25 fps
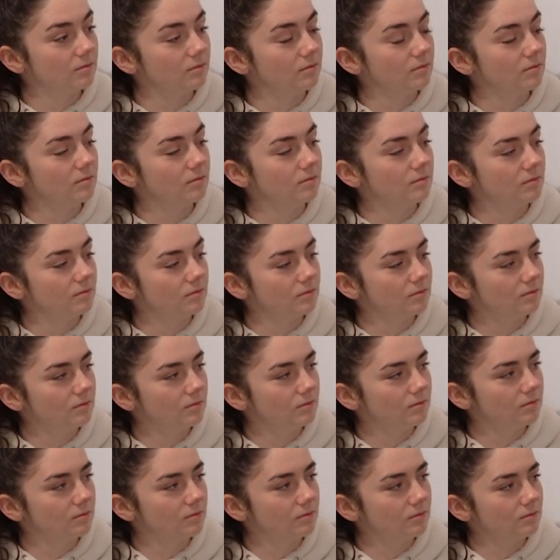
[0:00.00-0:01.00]

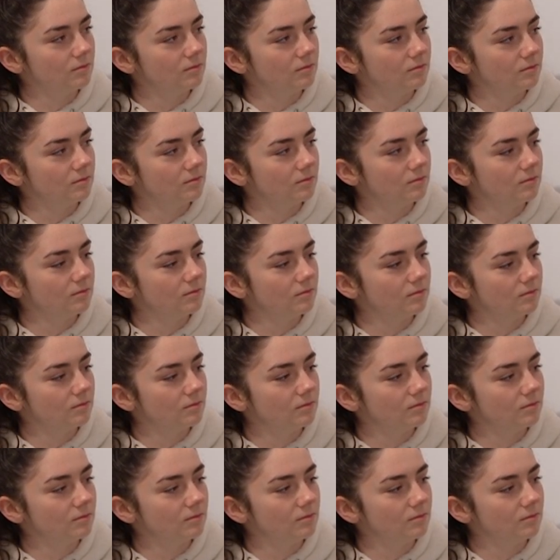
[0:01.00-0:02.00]

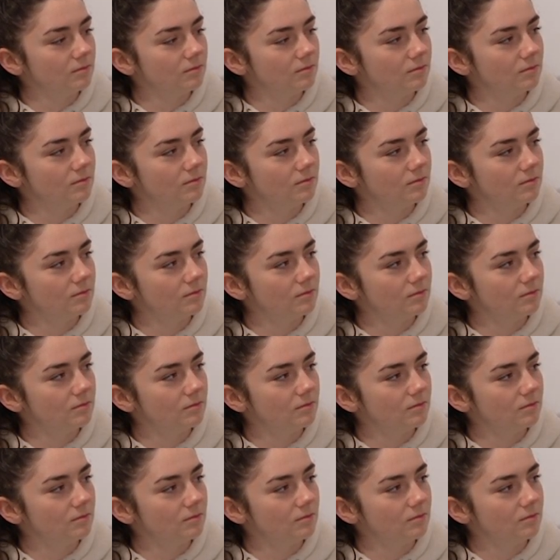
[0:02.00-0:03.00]

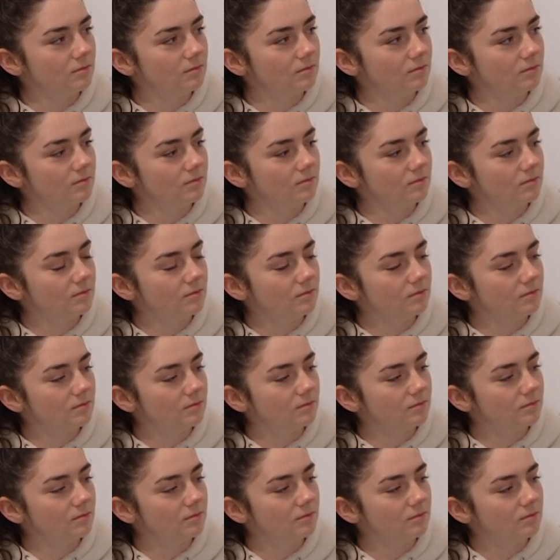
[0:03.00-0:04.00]

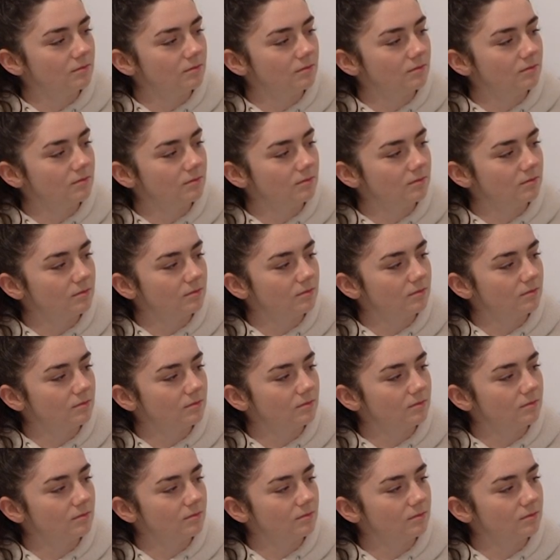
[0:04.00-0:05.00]

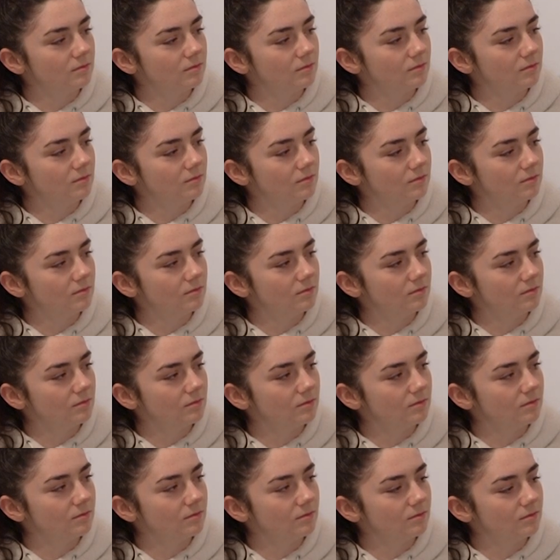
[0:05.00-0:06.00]

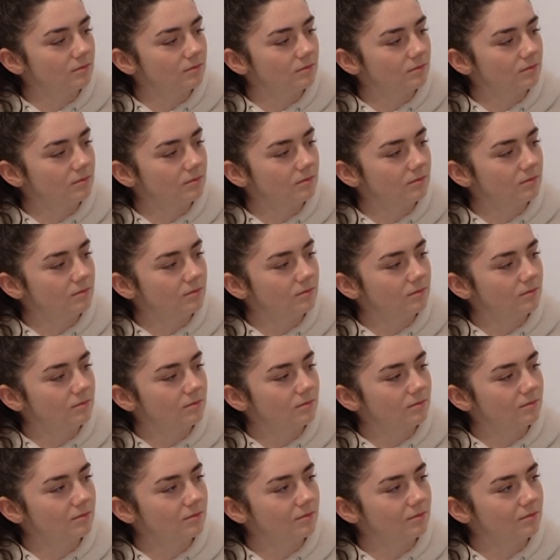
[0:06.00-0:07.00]

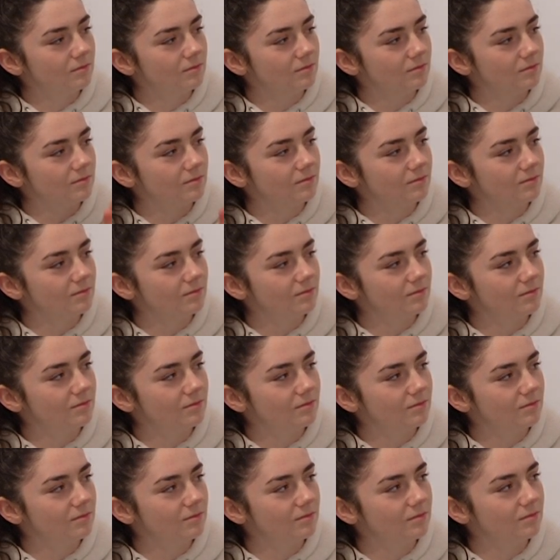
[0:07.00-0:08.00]
[no speech]